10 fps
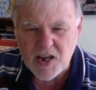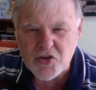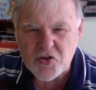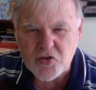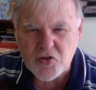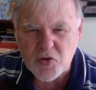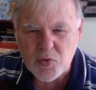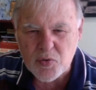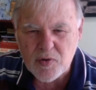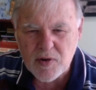You are threatening to
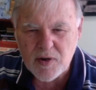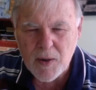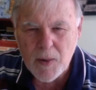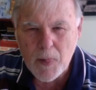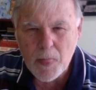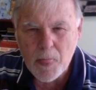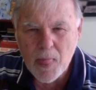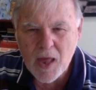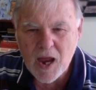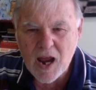force eventual
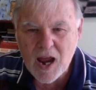checkmate.